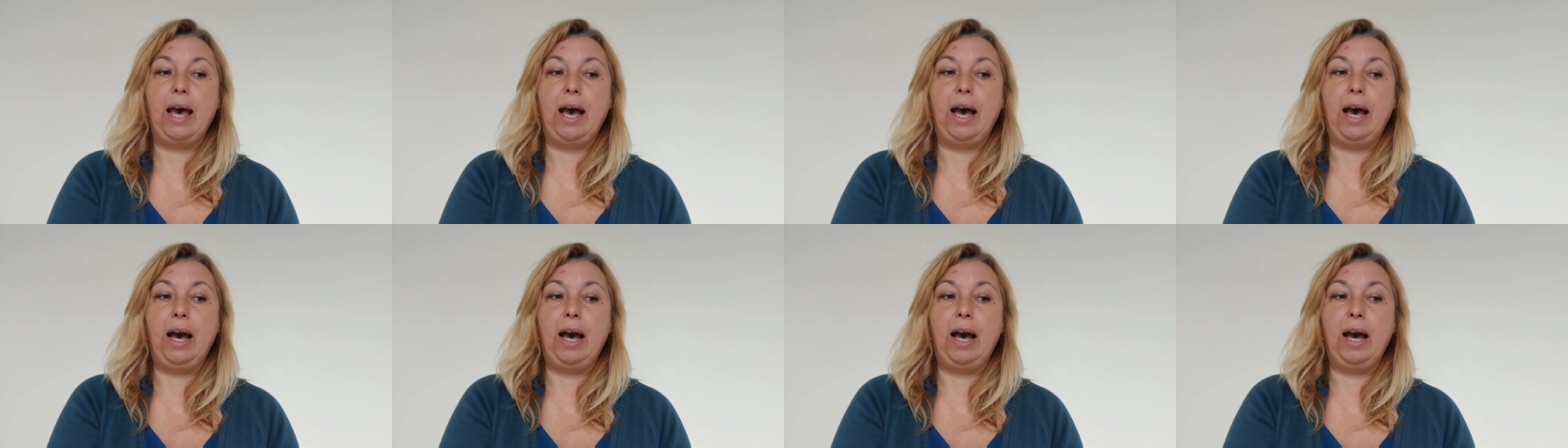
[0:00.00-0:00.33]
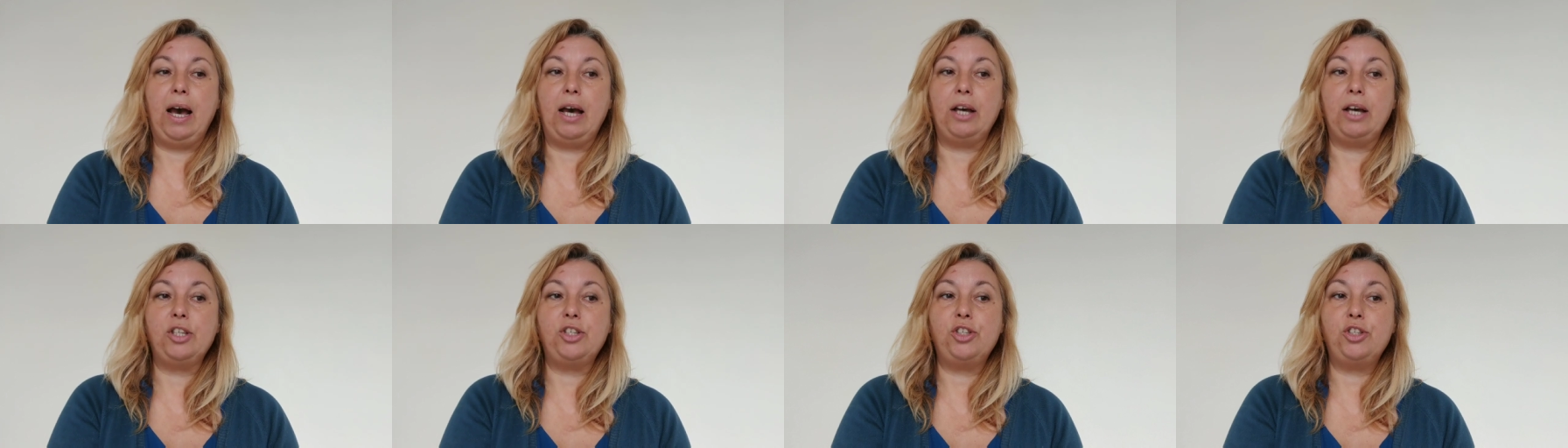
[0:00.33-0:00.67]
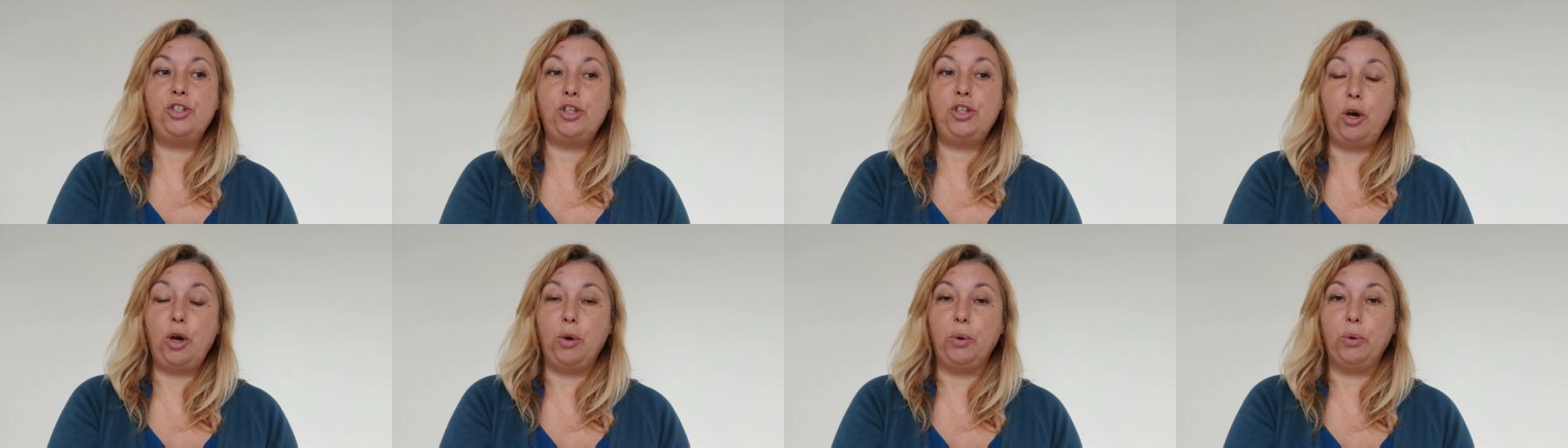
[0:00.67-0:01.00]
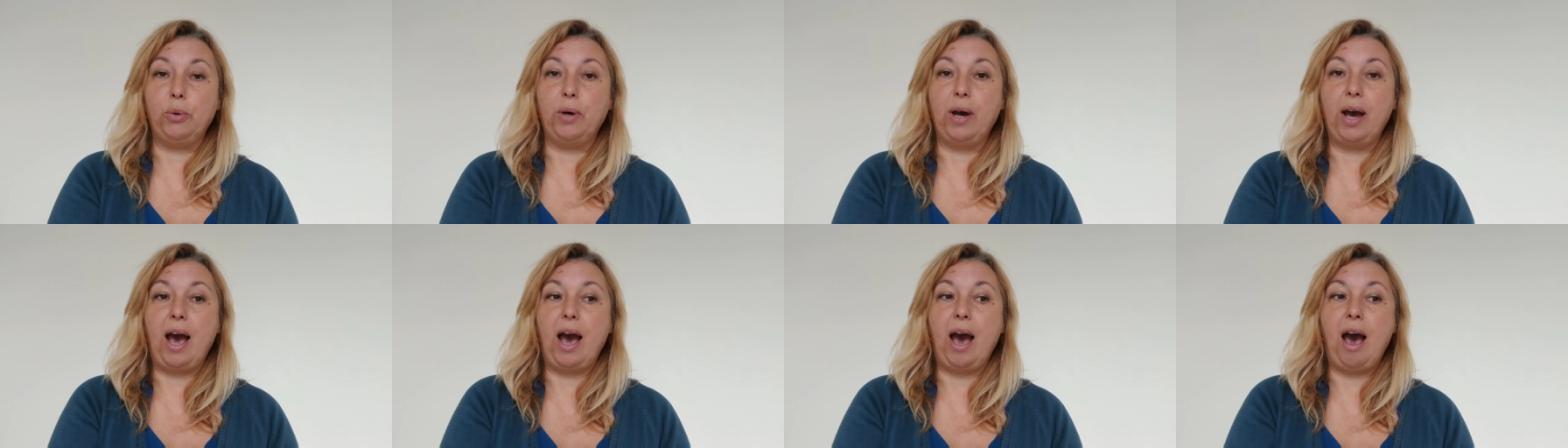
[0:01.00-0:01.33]
Uh,
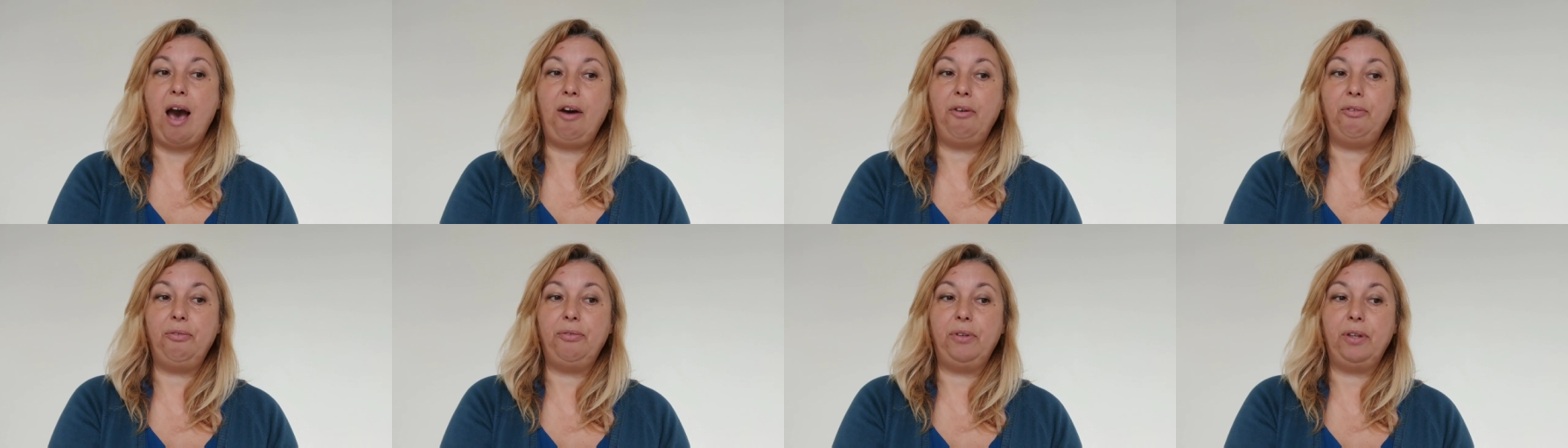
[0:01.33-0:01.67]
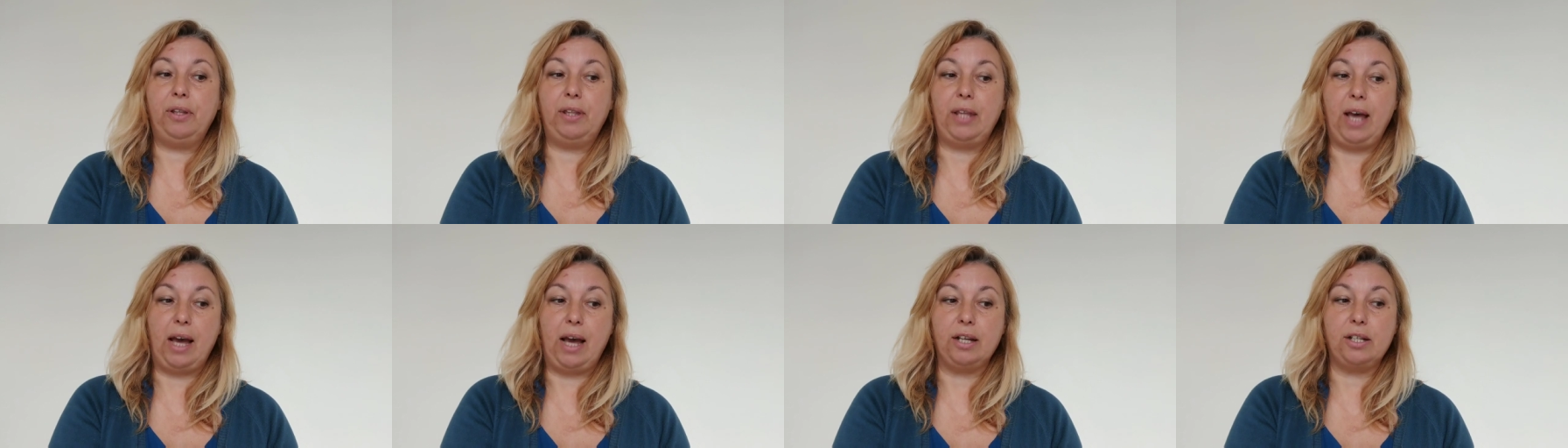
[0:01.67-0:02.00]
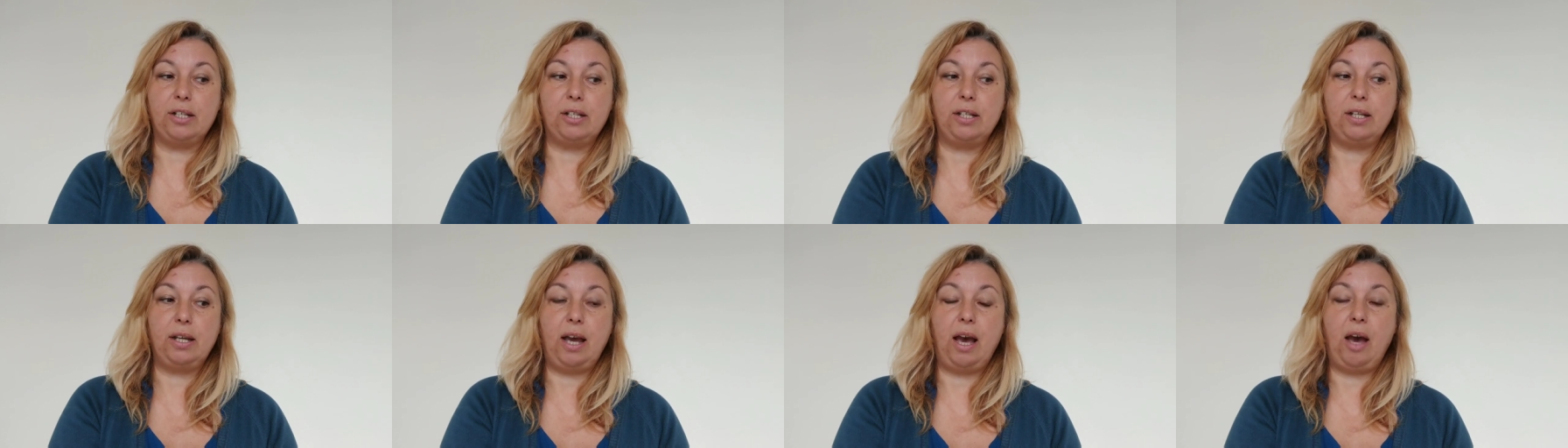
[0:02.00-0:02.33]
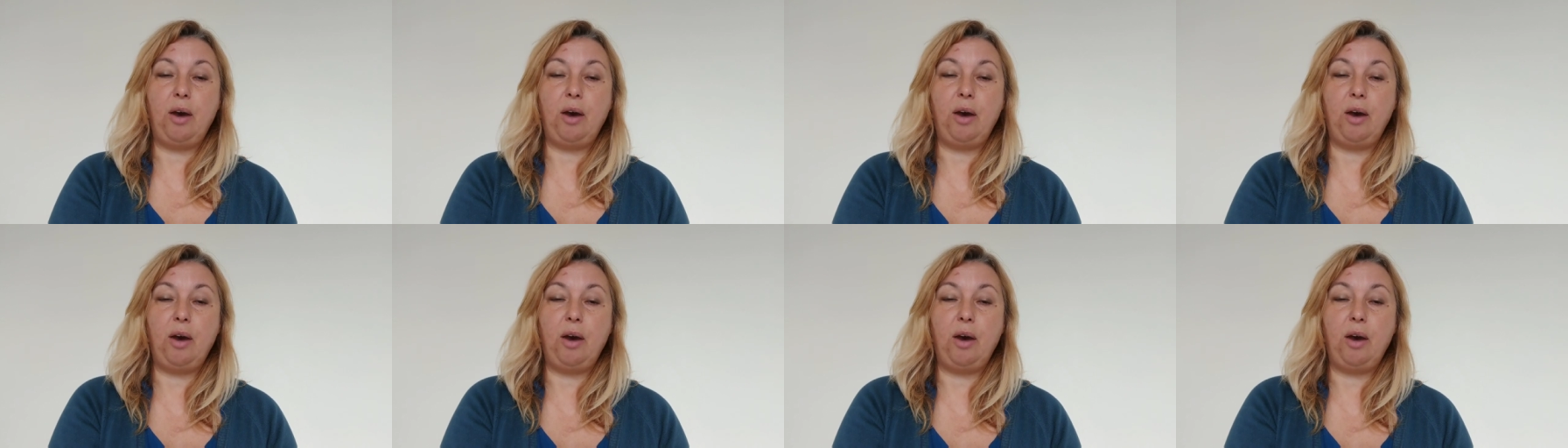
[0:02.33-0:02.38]
so after that,